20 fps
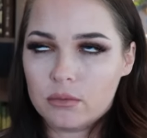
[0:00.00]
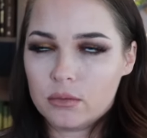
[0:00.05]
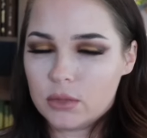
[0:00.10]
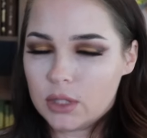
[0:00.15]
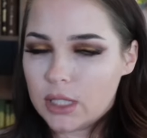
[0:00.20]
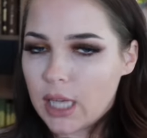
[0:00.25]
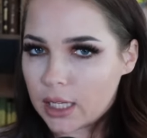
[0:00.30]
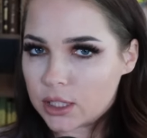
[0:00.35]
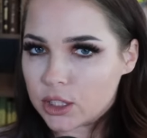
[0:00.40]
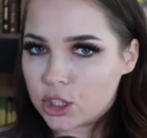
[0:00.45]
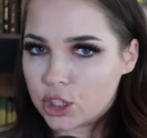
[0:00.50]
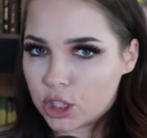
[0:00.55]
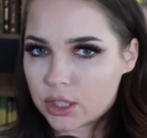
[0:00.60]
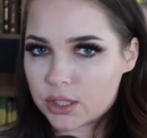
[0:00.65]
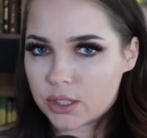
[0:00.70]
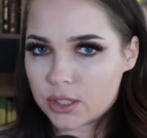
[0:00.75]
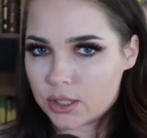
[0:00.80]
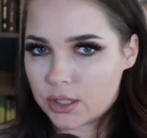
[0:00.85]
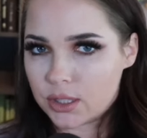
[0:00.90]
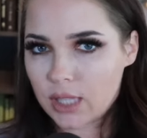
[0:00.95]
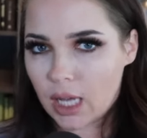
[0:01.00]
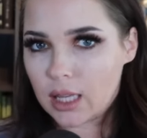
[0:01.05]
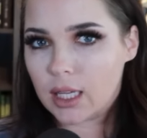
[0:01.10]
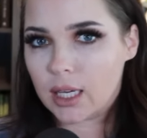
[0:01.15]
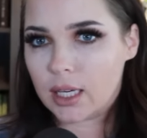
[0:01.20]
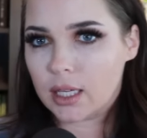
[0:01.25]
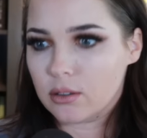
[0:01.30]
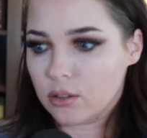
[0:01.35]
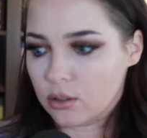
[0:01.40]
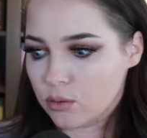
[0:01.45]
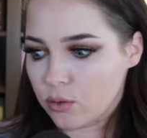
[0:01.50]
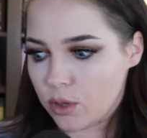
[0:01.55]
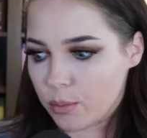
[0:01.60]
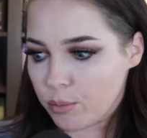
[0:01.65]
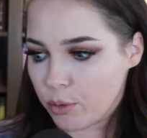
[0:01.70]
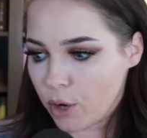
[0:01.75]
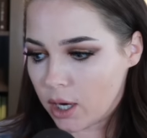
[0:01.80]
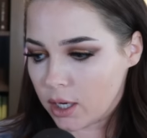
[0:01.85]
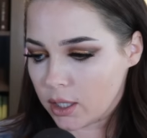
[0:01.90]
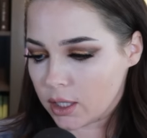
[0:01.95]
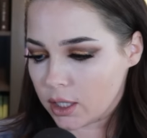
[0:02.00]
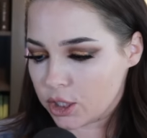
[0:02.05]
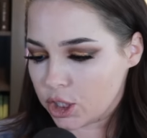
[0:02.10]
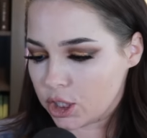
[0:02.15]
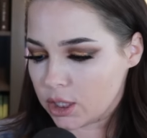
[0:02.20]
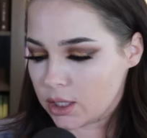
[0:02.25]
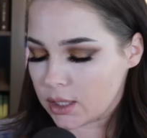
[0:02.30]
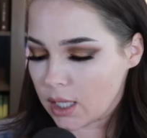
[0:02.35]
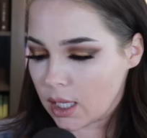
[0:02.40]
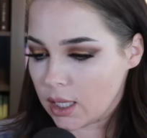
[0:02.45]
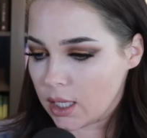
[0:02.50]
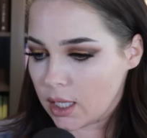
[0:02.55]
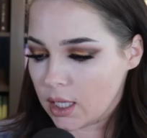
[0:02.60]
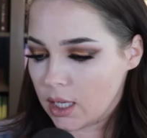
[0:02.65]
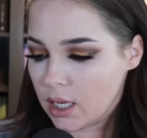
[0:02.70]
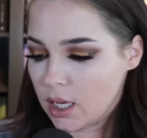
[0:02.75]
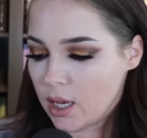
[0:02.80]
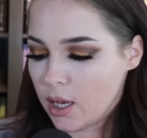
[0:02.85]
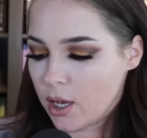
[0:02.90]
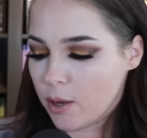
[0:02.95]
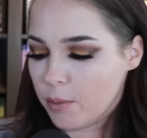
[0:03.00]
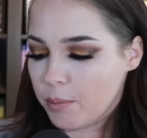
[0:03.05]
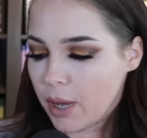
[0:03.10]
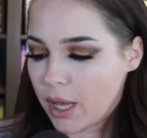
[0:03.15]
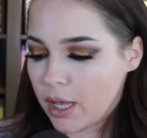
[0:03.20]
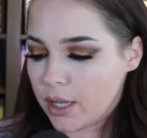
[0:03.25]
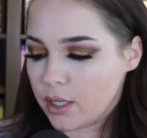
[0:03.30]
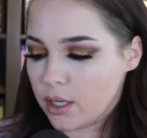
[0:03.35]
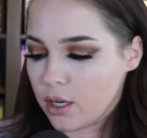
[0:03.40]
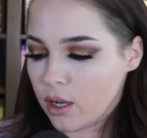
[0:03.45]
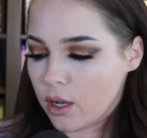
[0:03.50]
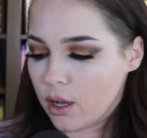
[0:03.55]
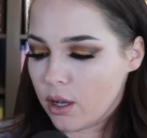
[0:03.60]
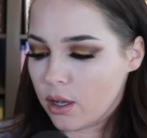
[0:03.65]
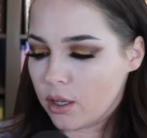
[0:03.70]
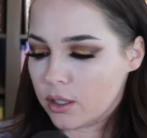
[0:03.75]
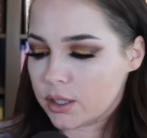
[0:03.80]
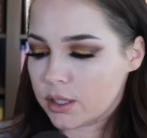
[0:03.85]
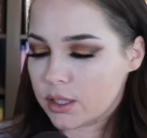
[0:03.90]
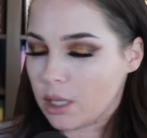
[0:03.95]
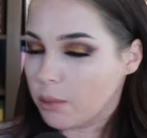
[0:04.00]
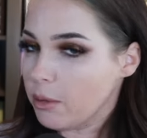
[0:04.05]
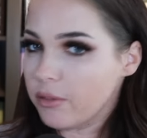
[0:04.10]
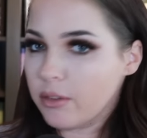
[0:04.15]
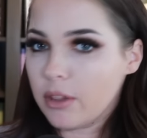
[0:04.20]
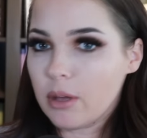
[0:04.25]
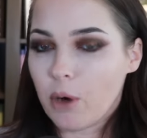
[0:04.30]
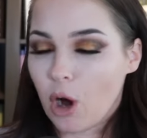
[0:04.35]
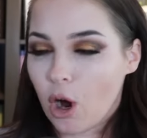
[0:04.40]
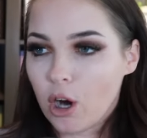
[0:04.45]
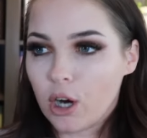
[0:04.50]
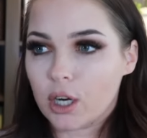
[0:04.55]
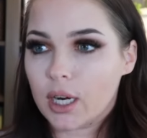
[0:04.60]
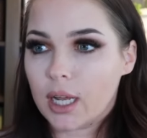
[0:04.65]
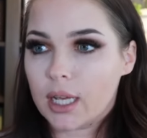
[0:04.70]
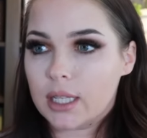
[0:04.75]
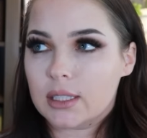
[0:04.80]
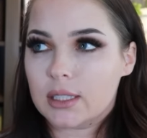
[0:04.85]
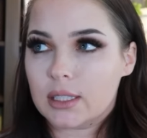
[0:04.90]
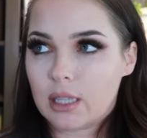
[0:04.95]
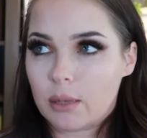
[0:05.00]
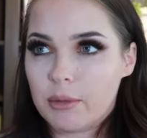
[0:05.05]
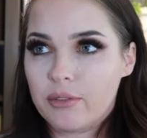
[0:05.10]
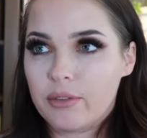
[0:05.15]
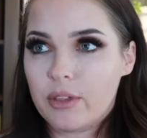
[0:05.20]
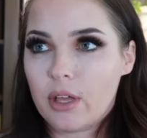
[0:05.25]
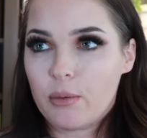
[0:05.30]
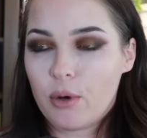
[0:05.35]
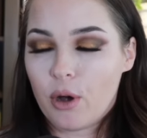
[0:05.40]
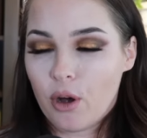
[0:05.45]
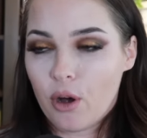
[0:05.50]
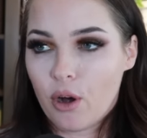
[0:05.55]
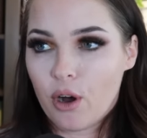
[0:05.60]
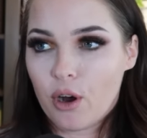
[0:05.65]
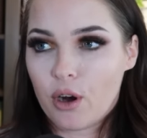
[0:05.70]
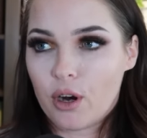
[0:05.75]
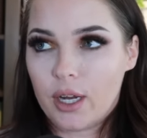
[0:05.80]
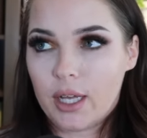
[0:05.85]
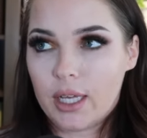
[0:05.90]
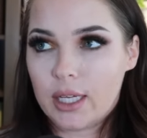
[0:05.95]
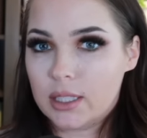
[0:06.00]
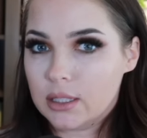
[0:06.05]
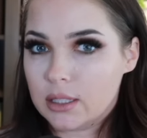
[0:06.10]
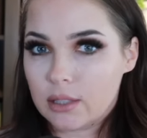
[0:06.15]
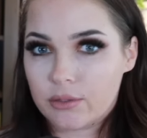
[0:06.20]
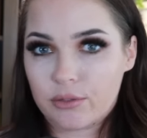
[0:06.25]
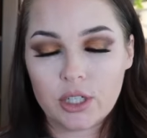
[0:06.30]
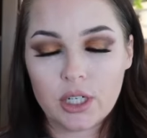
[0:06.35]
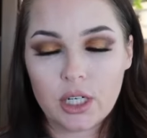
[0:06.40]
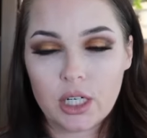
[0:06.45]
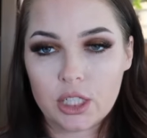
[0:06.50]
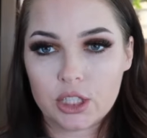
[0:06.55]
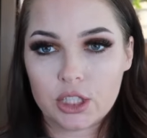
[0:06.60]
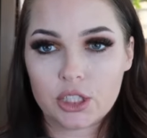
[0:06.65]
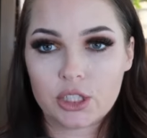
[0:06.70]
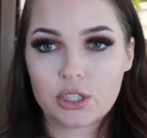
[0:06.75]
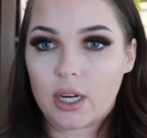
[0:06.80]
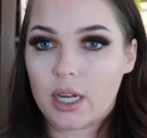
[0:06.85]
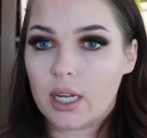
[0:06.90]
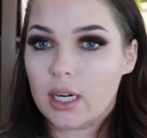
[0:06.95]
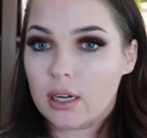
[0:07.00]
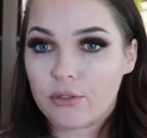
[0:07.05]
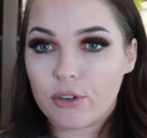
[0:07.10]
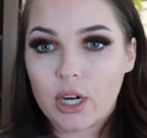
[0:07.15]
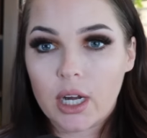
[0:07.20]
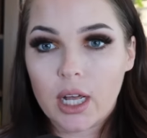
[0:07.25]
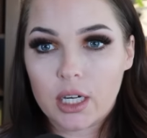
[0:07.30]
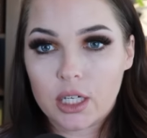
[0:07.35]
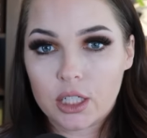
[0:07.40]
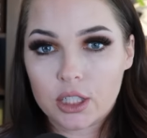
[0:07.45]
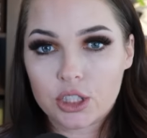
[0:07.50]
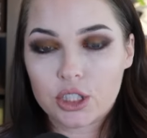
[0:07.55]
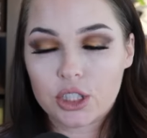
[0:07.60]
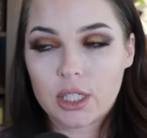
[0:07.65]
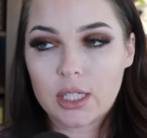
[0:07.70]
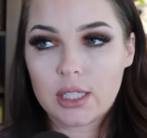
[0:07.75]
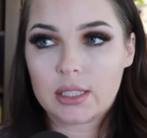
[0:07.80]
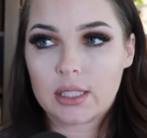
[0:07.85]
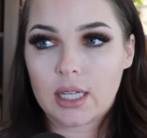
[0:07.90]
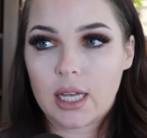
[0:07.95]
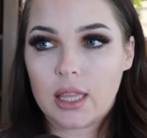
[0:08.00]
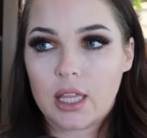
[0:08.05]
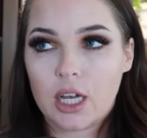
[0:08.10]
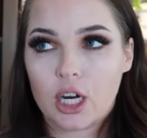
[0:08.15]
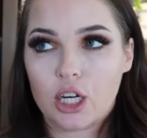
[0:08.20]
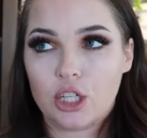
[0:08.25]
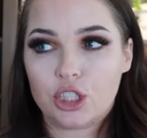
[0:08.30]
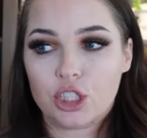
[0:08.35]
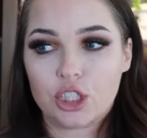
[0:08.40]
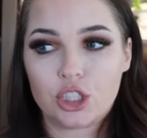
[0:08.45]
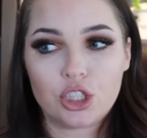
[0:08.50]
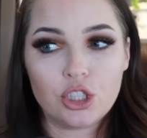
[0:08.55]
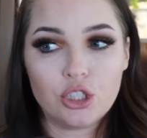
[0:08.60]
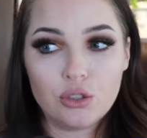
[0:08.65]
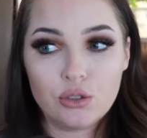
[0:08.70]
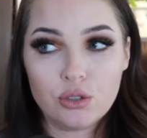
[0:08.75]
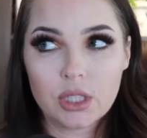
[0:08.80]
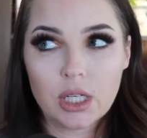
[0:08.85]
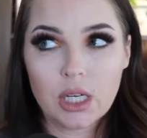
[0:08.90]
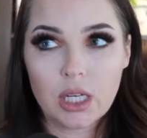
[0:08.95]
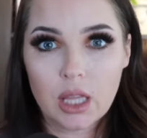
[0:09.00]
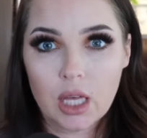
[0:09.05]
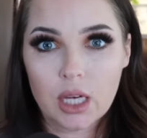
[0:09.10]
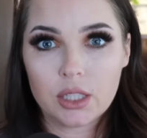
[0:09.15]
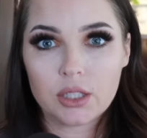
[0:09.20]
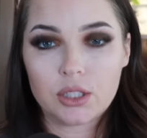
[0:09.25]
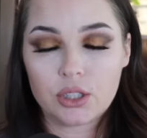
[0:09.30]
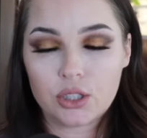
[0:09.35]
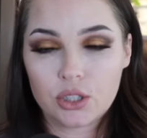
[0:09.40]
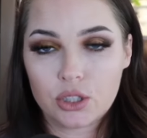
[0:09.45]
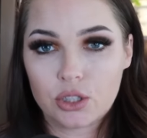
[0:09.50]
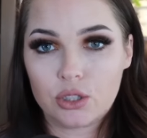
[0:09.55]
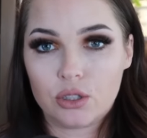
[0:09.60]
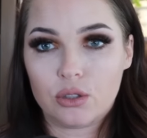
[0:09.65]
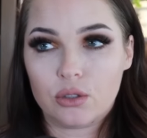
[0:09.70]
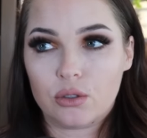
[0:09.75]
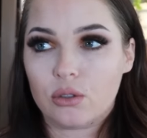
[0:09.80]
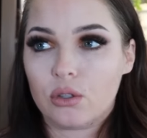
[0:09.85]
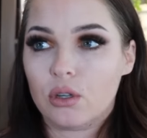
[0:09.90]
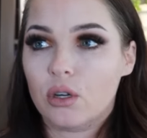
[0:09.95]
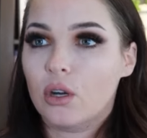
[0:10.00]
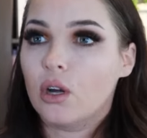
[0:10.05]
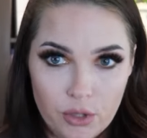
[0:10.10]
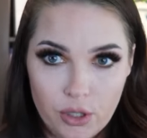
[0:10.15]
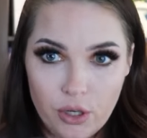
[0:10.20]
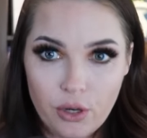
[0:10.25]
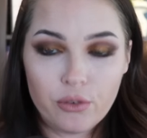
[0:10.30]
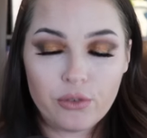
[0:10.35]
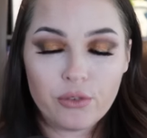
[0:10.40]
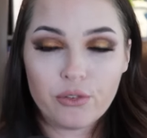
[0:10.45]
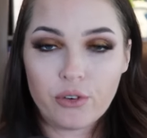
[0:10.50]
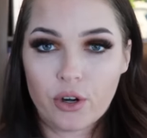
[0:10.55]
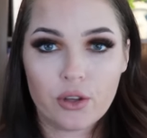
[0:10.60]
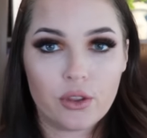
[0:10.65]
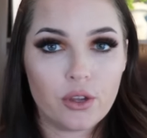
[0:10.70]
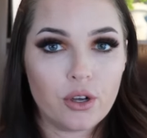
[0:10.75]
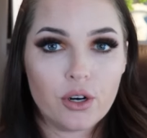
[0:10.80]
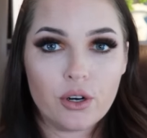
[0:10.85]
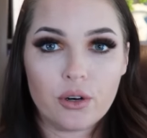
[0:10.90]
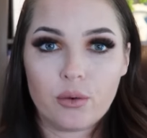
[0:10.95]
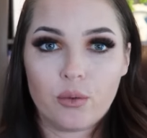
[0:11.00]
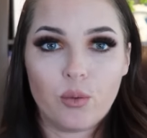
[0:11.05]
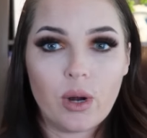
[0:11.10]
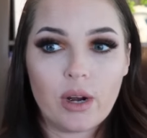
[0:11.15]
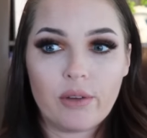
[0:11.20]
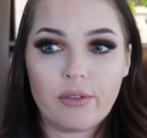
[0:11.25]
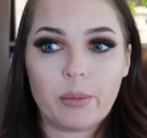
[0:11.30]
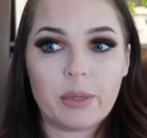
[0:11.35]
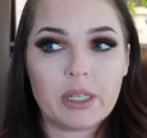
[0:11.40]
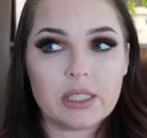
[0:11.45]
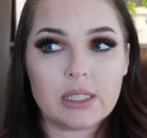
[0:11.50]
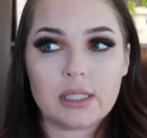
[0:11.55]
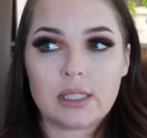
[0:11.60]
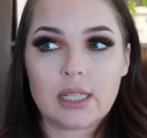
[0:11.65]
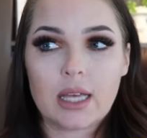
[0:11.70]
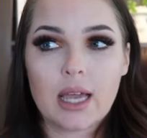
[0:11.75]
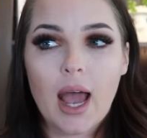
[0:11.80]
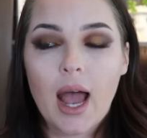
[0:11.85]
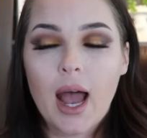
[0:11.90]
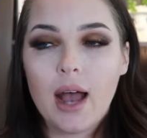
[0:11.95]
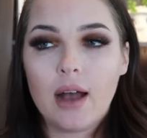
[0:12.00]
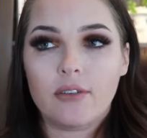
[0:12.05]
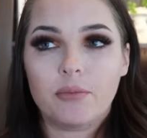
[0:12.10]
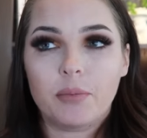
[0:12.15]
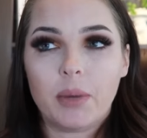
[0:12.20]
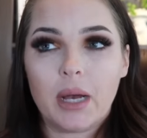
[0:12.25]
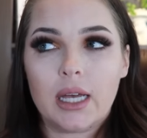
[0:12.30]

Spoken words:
yes, just selling the product that she's selling, but some of them aren't, and some of them are in different niches, they're in different industries, and they're just using this to, you know, further whatever business they have.